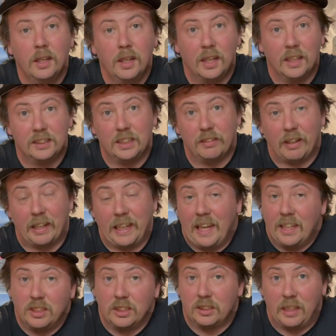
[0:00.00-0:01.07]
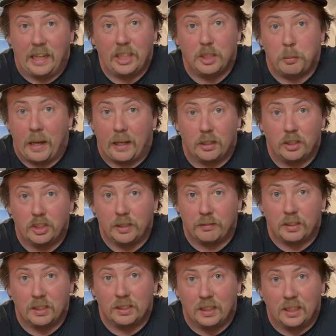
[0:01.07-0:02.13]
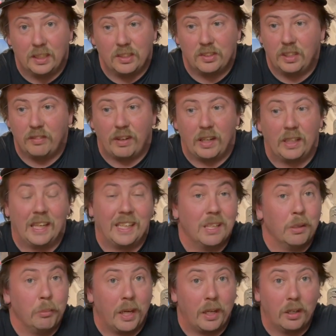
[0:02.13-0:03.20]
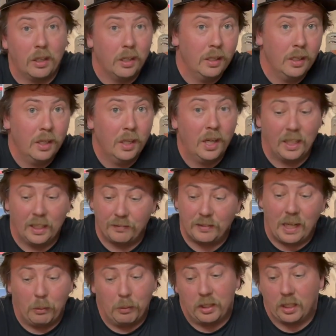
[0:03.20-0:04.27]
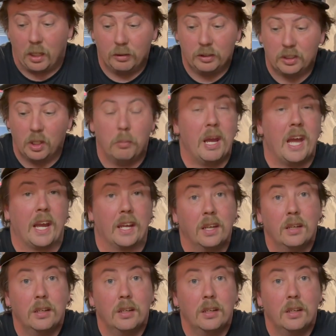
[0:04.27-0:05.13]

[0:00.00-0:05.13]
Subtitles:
and see if I can't just H pattern shift this thing and see if I like it better. And if not, we can always go back.